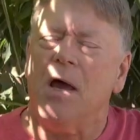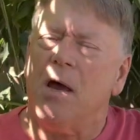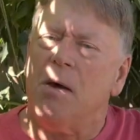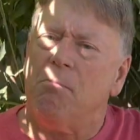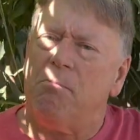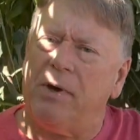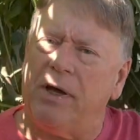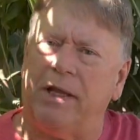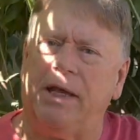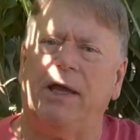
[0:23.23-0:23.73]

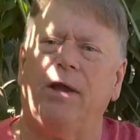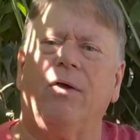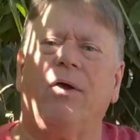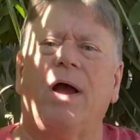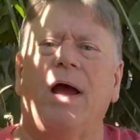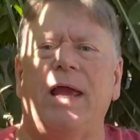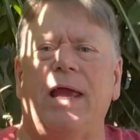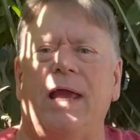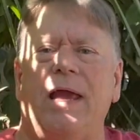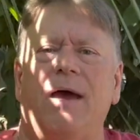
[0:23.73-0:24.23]
But here
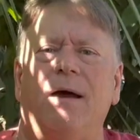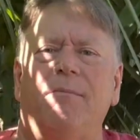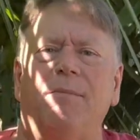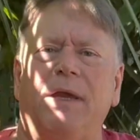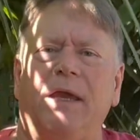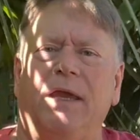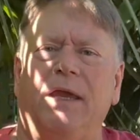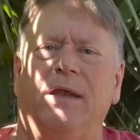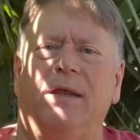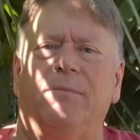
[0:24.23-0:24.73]
I am
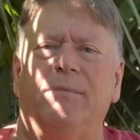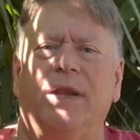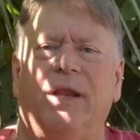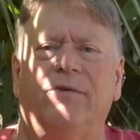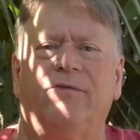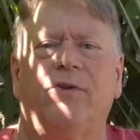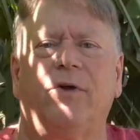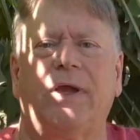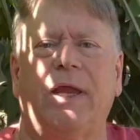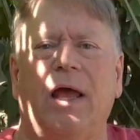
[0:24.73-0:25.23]
in
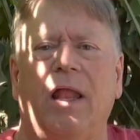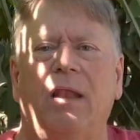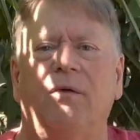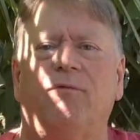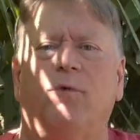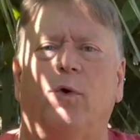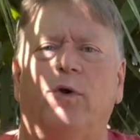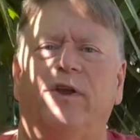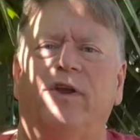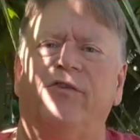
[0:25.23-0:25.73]
Modesto,
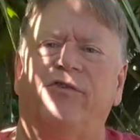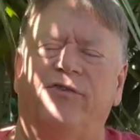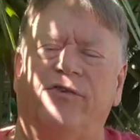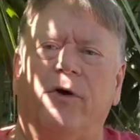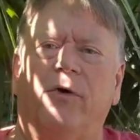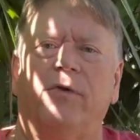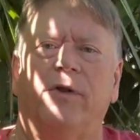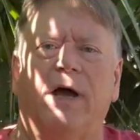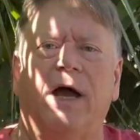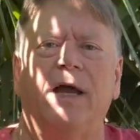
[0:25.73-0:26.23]
California,
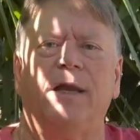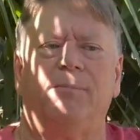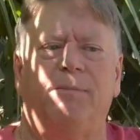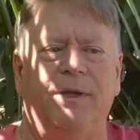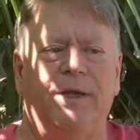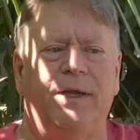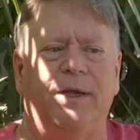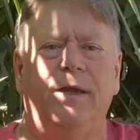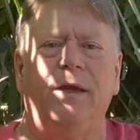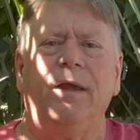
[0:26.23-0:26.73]
Zone
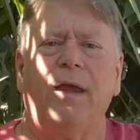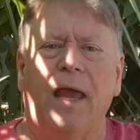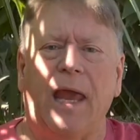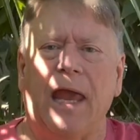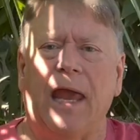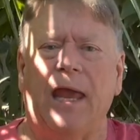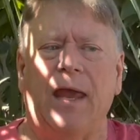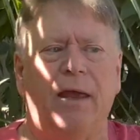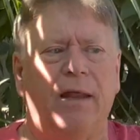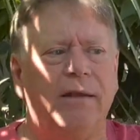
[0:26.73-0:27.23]
9B,
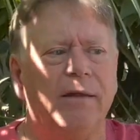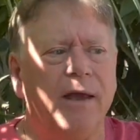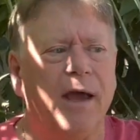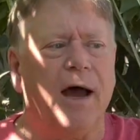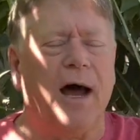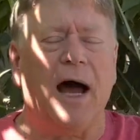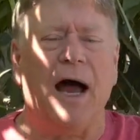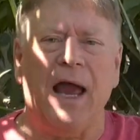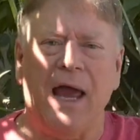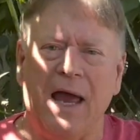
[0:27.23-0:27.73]
and
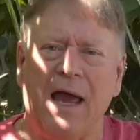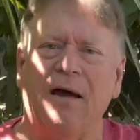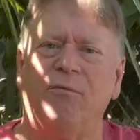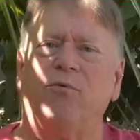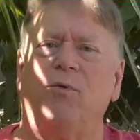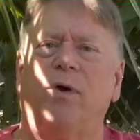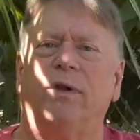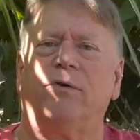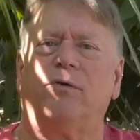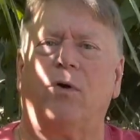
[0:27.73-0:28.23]
I have
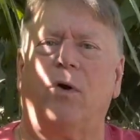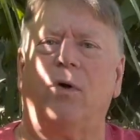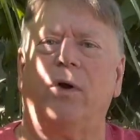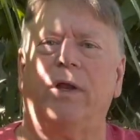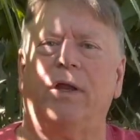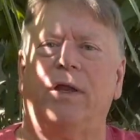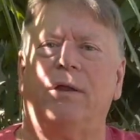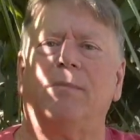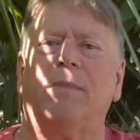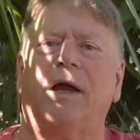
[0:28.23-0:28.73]
one
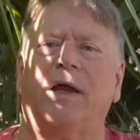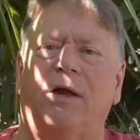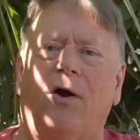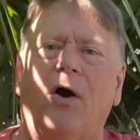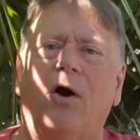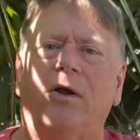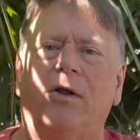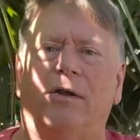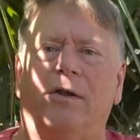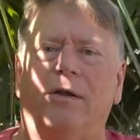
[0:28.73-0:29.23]
growing in my
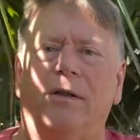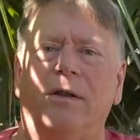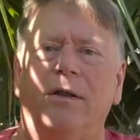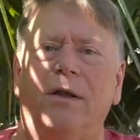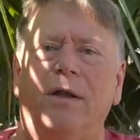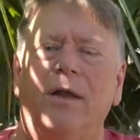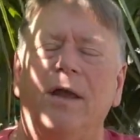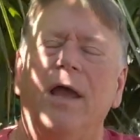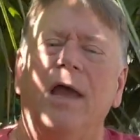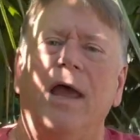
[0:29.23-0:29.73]
garden,
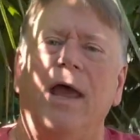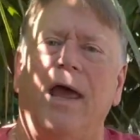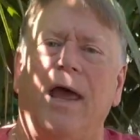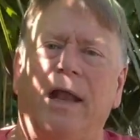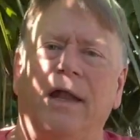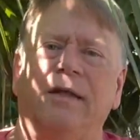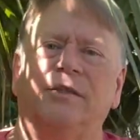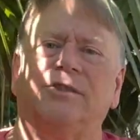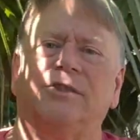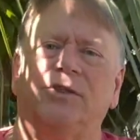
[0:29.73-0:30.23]

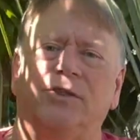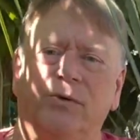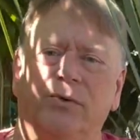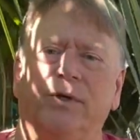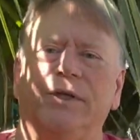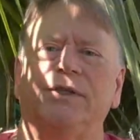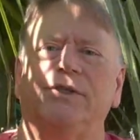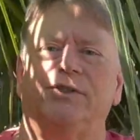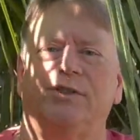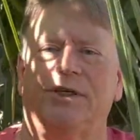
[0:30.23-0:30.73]
and it's
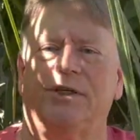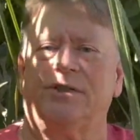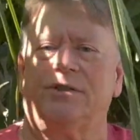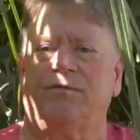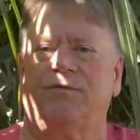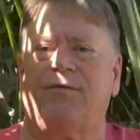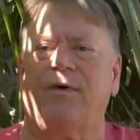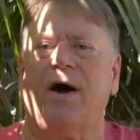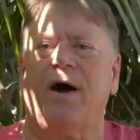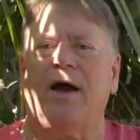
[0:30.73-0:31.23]
doing just
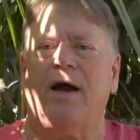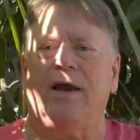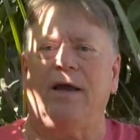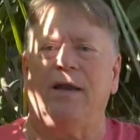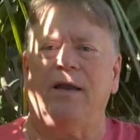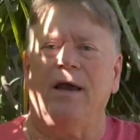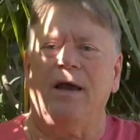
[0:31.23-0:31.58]
fine.